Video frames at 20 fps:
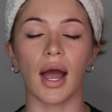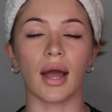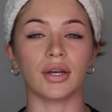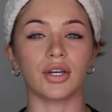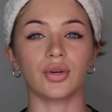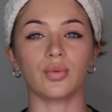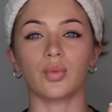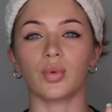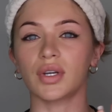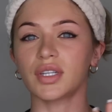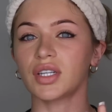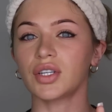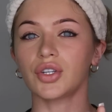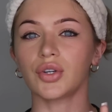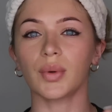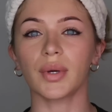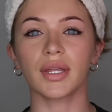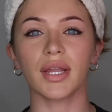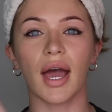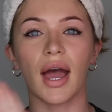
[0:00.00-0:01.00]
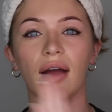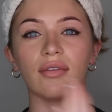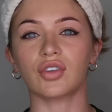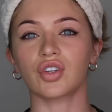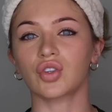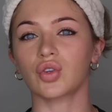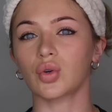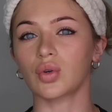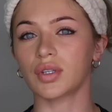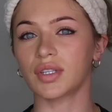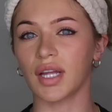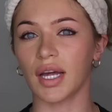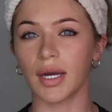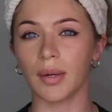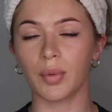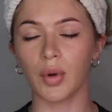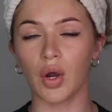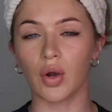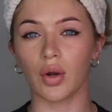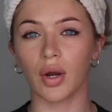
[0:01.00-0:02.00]
I wasn't doing the after school
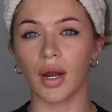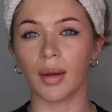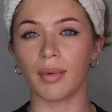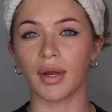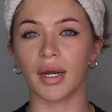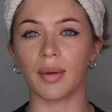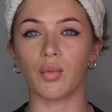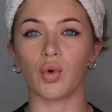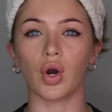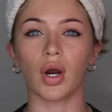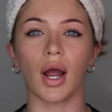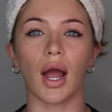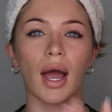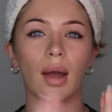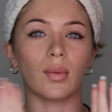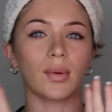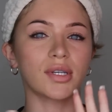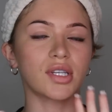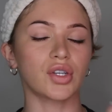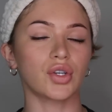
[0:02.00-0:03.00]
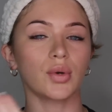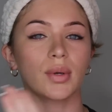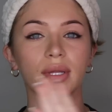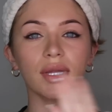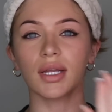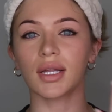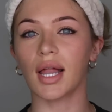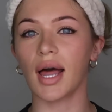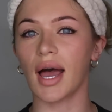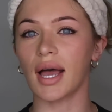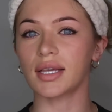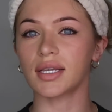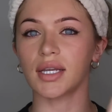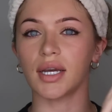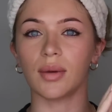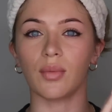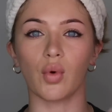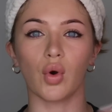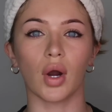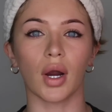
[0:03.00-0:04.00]
study program anymore. I wasn't doing the class
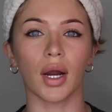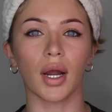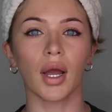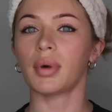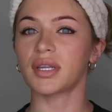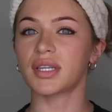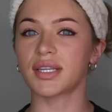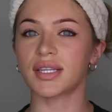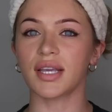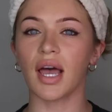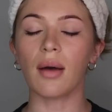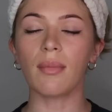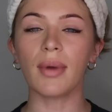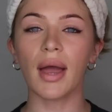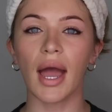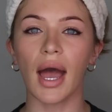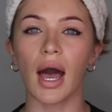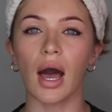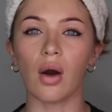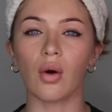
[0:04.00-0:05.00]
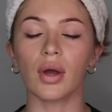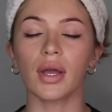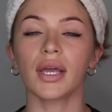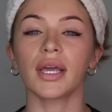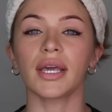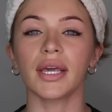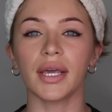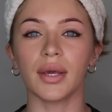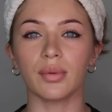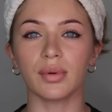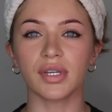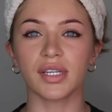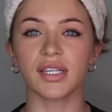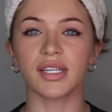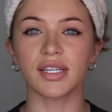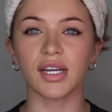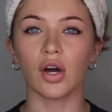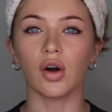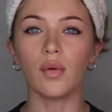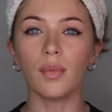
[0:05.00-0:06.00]
anymore, but somehow he was
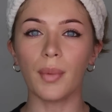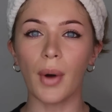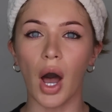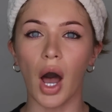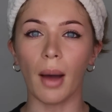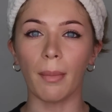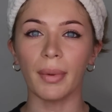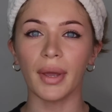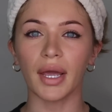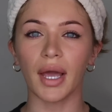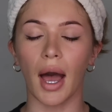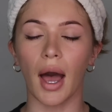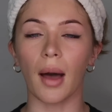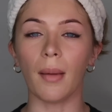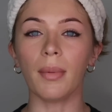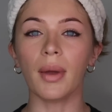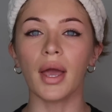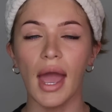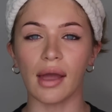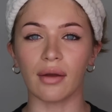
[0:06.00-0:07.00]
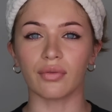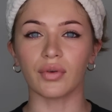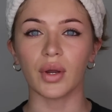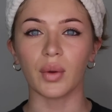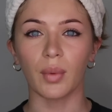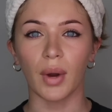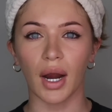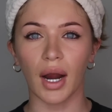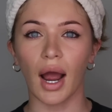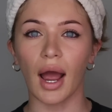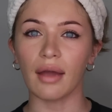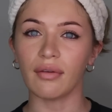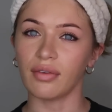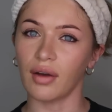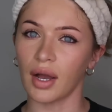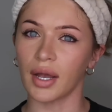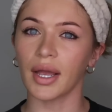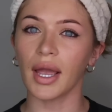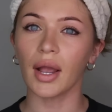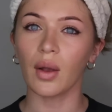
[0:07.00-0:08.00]
still popping up everywhere I
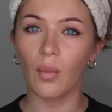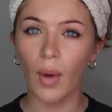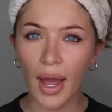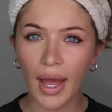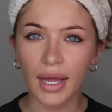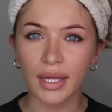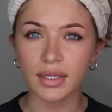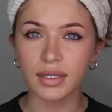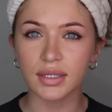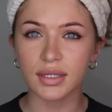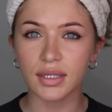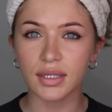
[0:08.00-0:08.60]
fucking went.